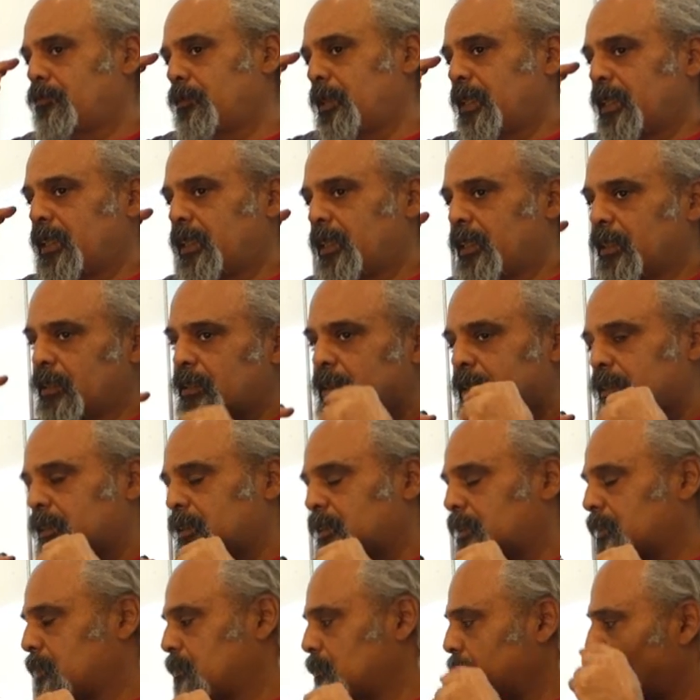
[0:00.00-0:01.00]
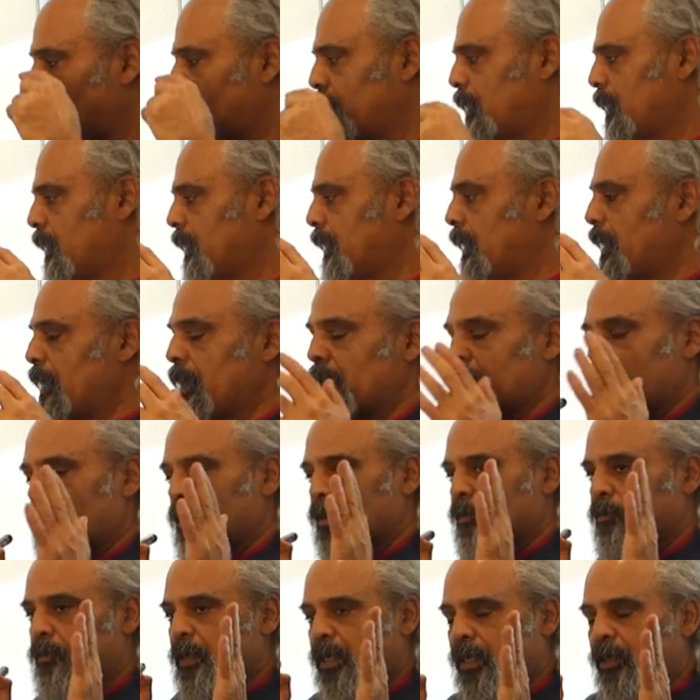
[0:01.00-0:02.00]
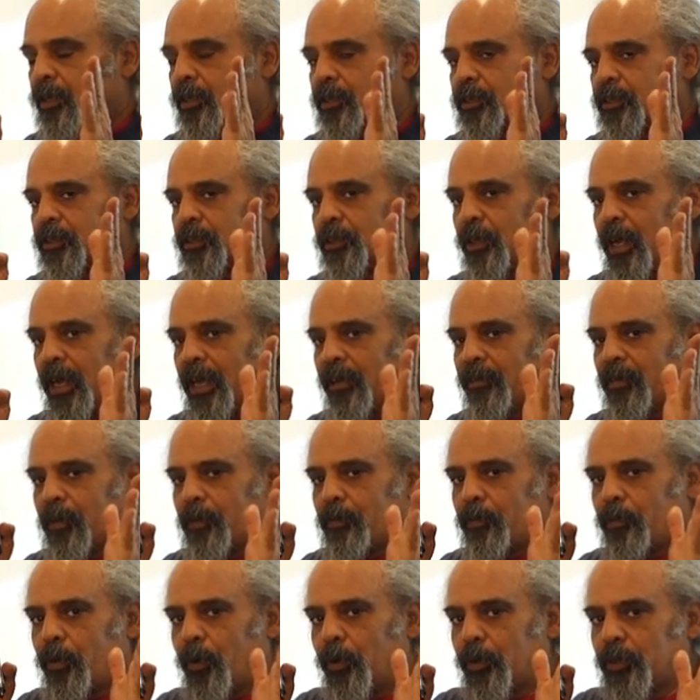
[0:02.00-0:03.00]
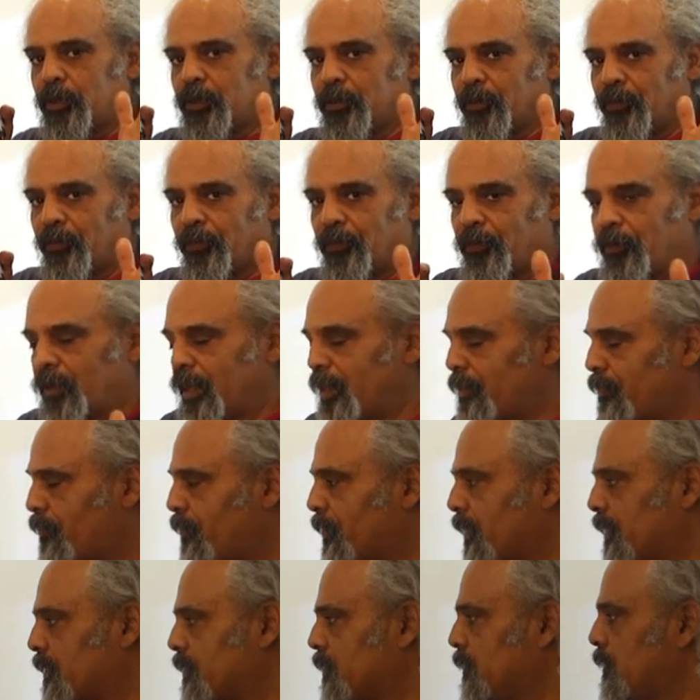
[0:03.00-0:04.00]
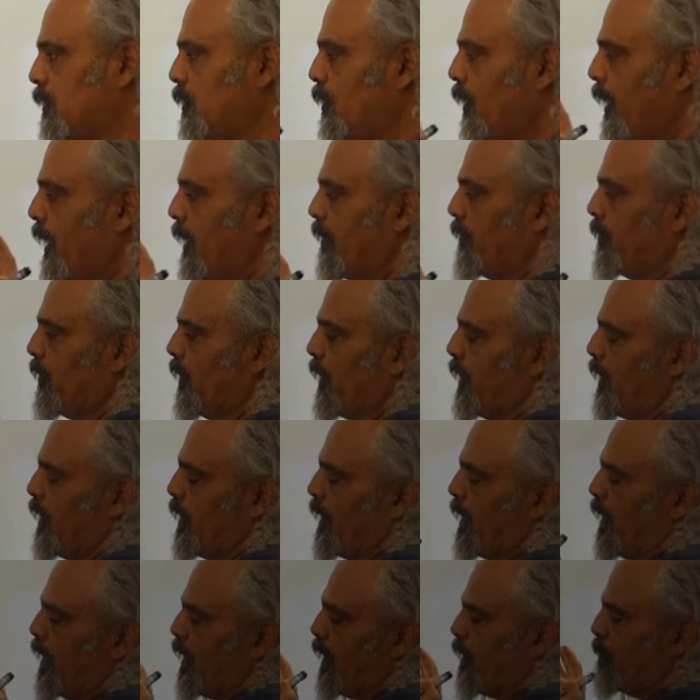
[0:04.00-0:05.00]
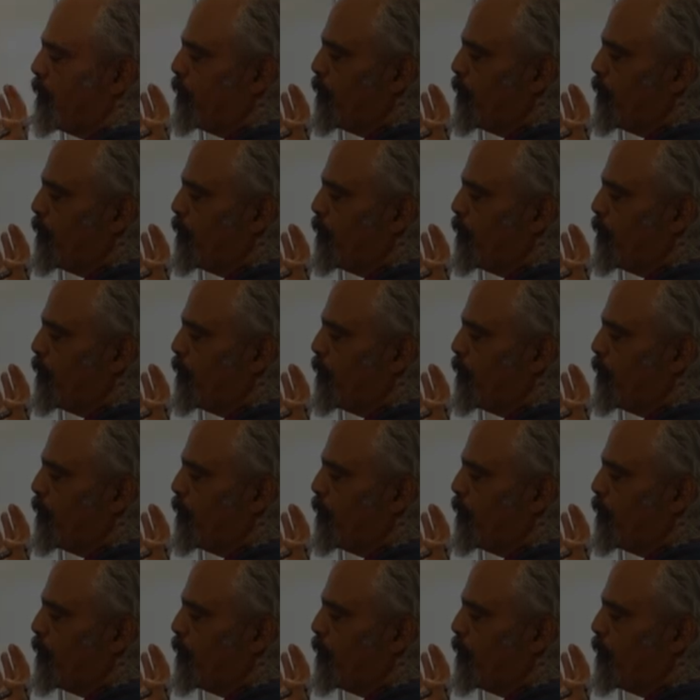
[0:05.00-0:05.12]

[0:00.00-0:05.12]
bigger, this is smaller, because you have a point of reference. You have a